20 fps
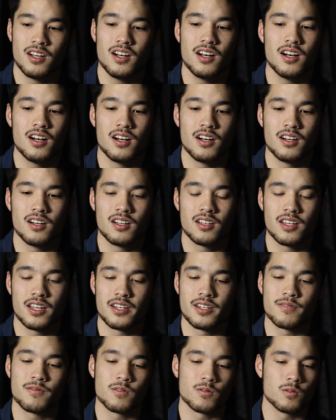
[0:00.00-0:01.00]
a lot
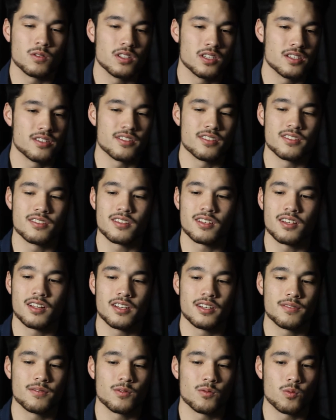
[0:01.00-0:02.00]
of different religions, a
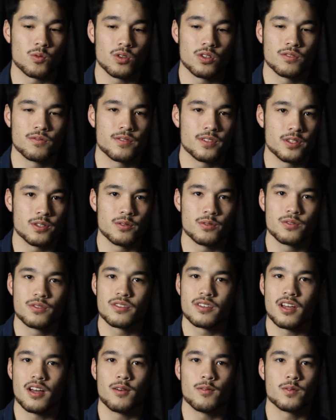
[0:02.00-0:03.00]
lot of different
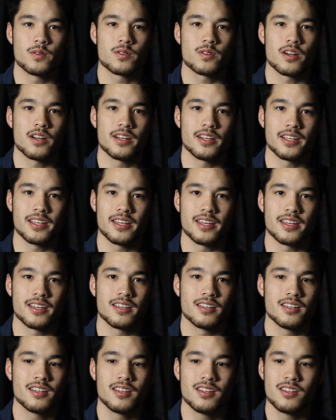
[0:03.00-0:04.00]
worldviews. I was trying to get
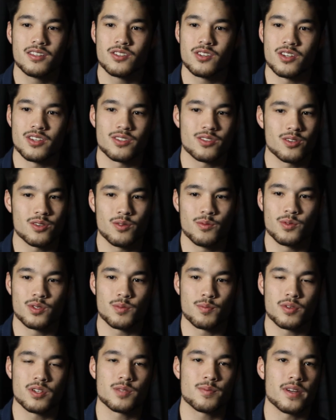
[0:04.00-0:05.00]
just almost
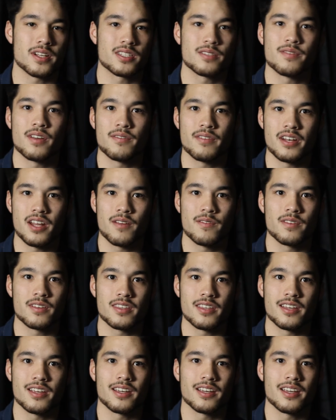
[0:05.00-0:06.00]
a perspective on
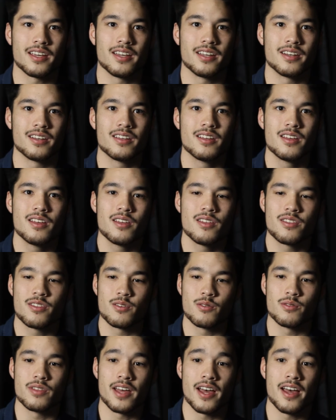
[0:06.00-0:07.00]
everything, and
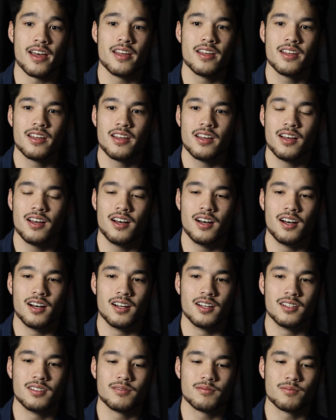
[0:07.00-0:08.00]
through that,
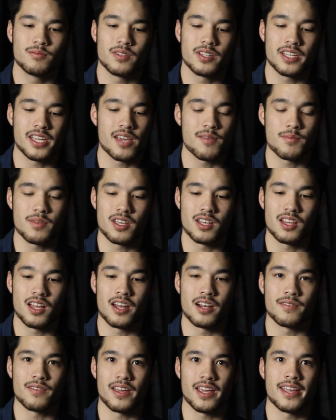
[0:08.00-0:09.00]
uh, it gave me a
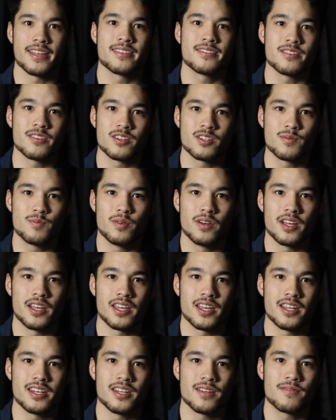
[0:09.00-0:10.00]
lot of answers, but
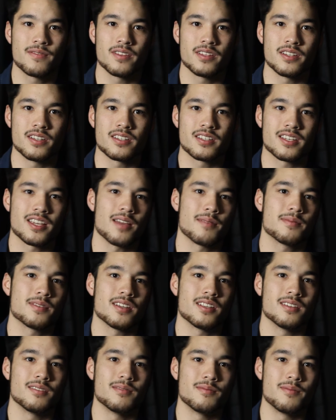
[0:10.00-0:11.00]
it definitely just kept
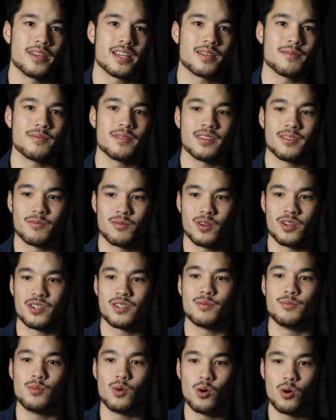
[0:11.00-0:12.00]
on making me run
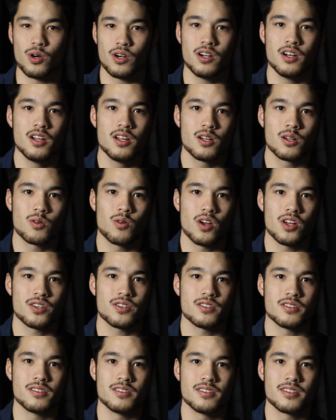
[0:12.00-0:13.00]
to more
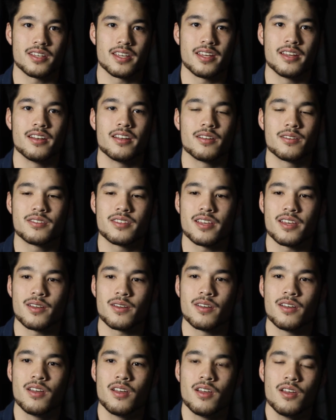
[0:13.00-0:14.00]
questions. And I'd say
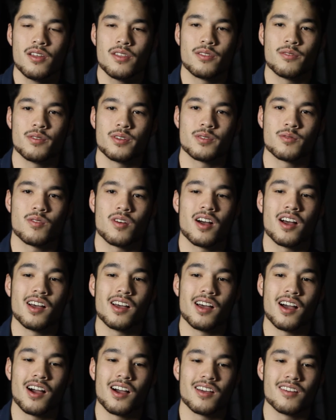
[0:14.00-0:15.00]
the reason
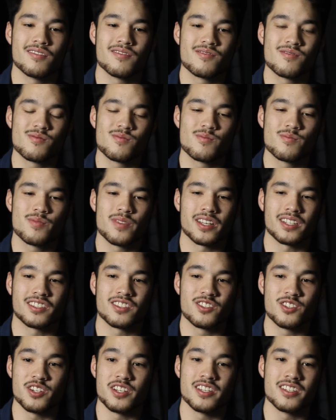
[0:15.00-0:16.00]
why I've
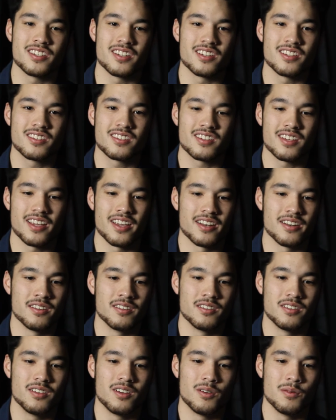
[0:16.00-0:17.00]
picked Jesus, and
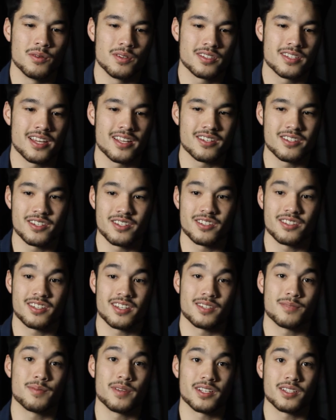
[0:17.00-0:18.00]
almost that Jesus
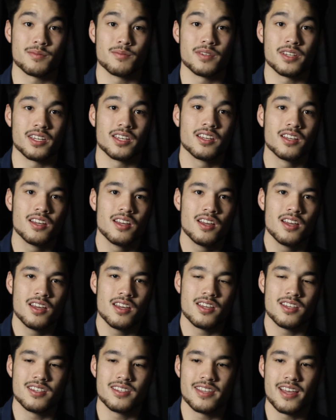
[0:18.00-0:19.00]
has picked me,
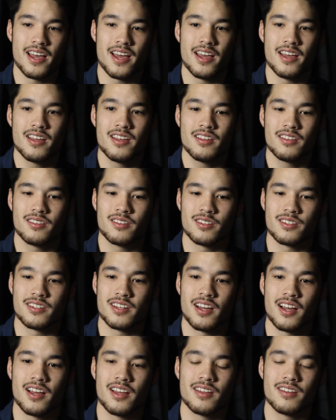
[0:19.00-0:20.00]
is that there's
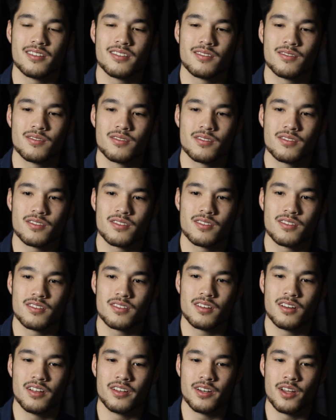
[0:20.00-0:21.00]
not
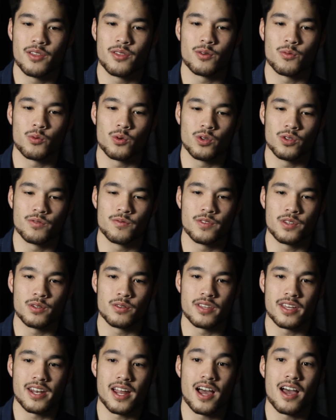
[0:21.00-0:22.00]
another
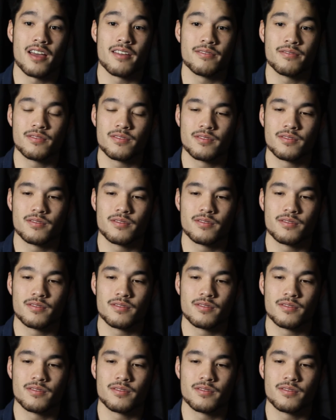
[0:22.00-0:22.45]
worldview that I've